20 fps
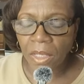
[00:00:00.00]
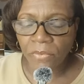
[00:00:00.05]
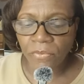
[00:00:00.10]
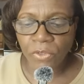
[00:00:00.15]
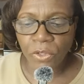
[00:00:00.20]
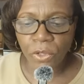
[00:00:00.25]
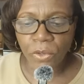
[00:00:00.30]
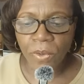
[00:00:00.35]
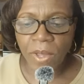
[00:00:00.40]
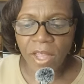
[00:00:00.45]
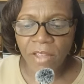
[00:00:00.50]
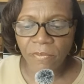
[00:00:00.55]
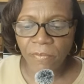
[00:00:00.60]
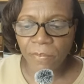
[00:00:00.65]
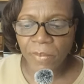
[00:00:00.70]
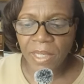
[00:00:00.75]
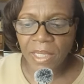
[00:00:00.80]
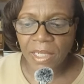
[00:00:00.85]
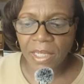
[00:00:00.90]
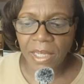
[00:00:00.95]
if you have
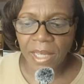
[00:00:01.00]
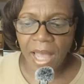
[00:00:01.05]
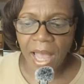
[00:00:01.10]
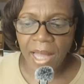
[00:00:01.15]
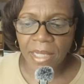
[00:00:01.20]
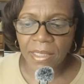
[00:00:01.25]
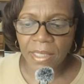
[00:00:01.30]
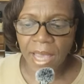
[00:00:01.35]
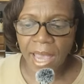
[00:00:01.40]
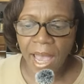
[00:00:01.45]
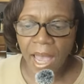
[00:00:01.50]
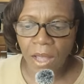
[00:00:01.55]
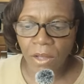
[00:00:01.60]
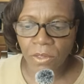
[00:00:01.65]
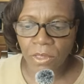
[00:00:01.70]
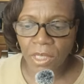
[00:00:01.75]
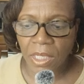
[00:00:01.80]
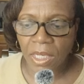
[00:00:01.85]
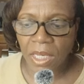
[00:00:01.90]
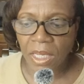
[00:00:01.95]
been in God's
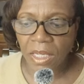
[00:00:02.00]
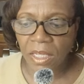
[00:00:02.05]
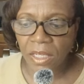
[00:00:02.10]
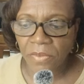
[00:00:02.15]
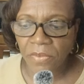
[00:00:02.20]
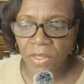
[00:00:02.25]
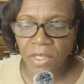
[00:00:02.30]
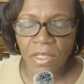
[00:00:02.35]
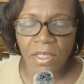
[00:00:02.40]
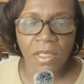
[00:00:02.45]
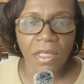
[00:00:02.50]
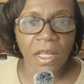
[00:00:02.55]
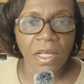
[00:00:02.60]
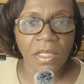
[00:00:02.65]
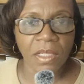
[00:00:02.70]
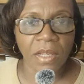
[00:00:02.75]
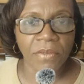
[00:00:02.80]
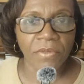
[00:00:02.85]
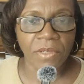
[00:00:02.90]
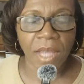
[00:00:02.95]
house and any of these
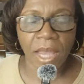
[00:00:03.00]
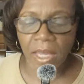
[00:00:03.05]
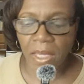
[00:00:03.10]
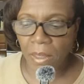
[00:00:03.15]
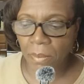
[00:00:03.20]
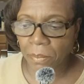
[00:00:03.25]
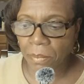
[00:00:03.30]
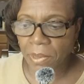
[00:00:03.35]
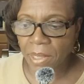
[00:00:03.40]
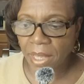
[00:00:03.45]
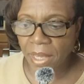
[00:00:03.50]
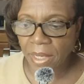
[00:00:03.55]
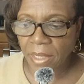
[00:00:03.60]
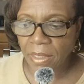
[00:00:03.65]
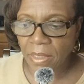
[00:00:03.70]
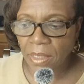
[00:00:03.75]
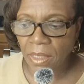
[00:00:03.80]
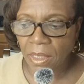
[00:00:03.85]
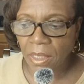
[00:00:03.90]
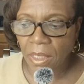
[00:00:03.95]
things have taken
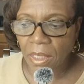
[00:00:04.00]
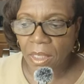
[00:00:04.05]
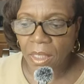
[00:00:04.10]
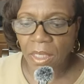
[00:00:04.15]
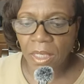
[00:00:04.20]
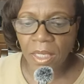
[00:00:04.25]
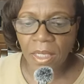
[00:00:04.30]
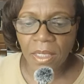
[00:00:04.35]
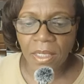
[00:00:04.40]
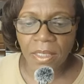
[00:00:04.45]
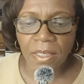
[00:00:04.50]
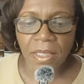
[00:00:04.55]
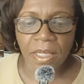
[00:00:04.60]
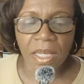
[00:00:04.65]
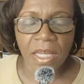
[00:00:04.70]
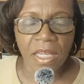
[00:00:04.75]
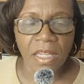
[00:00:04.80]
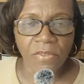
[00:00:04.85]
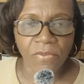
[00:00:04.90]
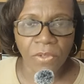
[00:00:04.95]
place, it is
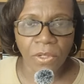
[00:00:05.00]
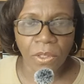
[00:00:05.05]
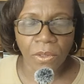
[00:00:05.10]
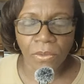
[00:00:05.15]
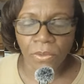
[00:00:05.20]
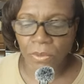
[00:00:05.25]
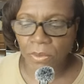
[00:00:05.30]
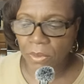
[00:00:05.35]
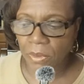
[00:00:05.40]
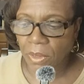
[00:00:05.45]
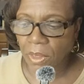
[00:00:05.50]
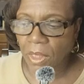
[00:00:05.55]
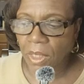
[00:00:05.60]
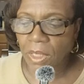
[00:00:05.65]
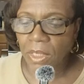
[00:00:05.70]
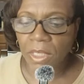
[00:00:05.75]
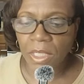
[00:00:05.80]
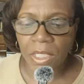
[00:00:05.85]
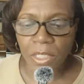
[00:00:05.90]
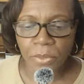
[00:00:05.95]
evil
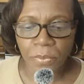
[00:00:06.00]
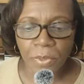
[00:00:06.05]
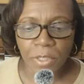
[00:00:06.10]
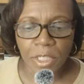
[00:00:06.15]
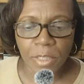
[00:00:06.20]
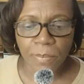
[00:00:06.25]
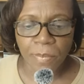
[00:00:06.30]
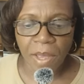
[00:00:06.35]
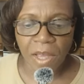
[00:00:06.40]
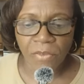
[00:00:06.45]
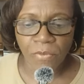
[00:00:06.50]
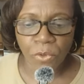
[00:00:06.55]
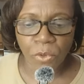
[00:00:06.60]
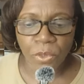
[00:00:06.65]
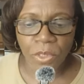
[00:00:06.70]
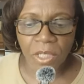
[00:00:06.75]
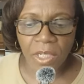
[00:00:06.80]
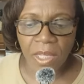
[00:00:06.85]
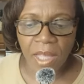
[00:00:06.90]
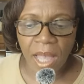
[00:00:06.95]

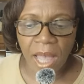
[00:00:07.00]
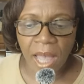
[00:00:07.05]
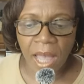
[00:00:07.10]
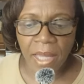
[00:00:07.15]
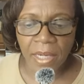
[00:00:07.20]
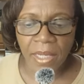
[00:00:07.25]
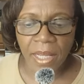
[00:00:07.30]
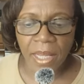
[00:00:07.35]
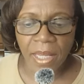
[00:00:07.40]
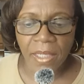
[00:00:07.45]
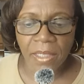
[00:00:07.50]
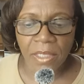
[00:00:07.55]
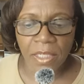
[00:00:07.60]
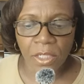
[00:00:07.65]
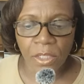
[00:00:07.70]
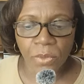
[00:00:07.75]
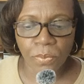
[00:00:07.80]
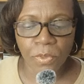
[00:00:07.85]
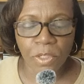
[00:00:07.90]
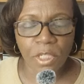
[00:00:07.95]
disrespectful to God and
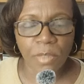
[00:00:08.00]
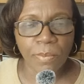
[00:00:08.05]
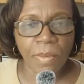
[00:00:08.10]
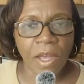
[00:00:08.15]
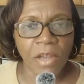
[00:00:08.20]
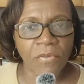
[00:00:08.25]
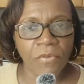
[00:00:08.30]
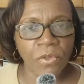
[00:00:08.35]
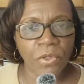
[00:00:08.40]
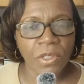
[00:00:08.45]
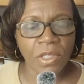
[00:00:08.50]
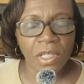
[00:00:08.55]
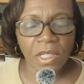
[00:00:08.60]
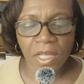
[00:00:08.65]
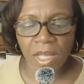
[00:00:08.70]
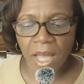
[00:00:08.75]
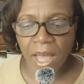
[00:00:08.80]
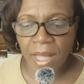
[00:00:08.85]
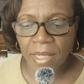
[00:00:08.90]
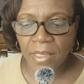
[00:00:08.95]
disrespectful to
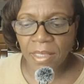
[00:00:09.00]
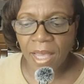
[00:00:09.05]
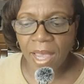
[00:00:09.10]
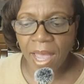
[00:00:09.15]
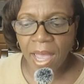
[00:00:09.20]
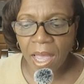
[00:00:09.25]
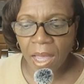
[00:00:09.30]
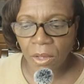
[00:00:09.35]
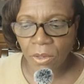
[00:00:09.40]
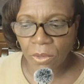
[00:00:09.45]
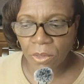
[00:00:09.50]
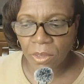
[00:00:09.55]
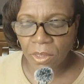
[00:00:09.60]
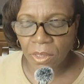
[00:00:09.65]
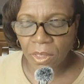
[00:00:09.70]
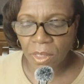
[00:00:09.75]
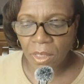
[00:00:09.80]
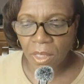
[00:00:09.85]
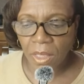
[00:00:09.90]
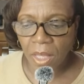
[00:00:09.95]
God's house.